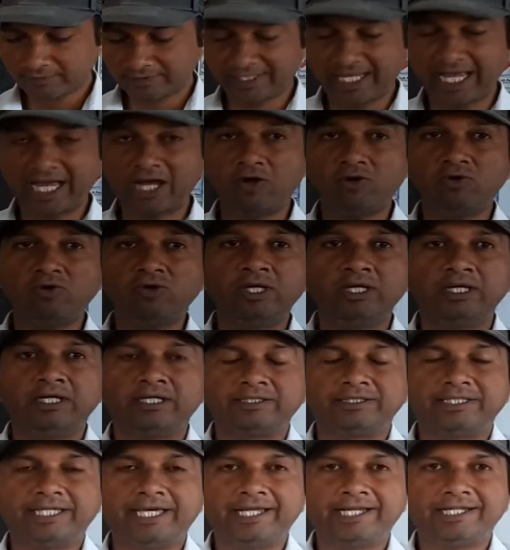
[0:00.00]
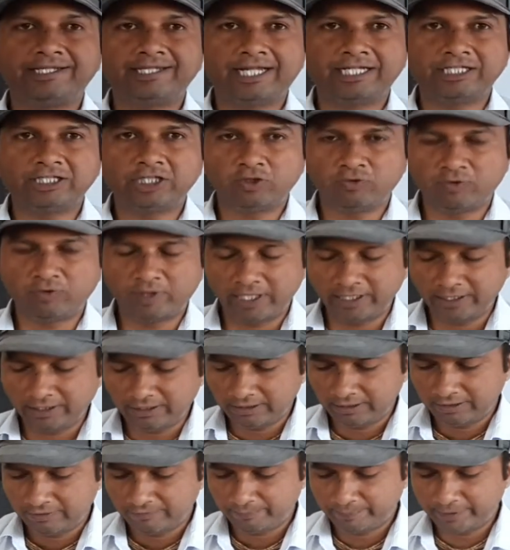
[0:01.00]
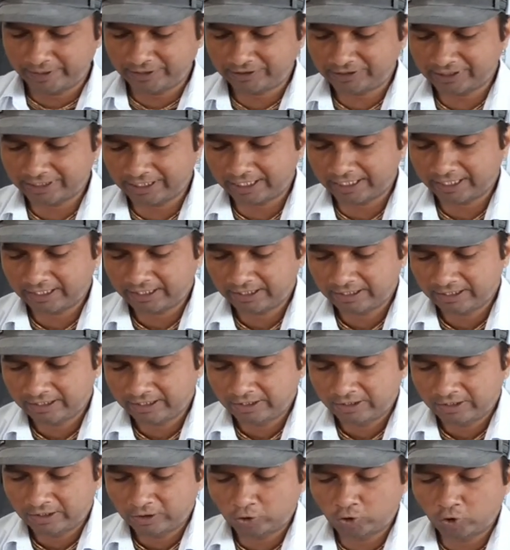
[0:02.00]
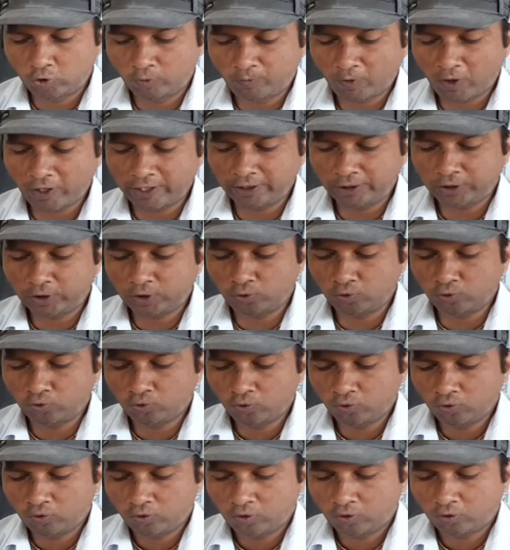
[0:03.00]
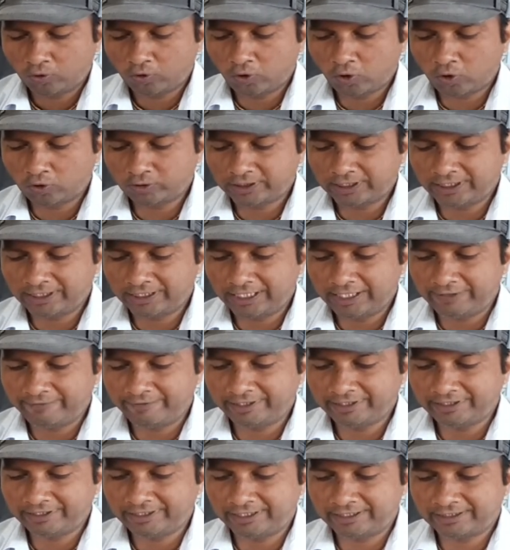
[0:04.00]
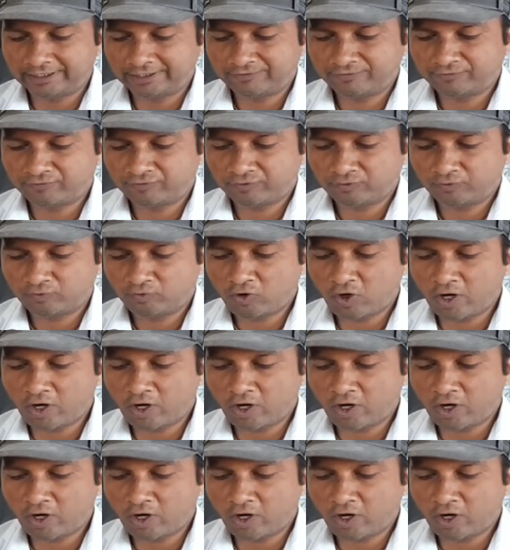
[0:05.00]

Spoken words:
Now there is also one picture 2.2, growth in living things.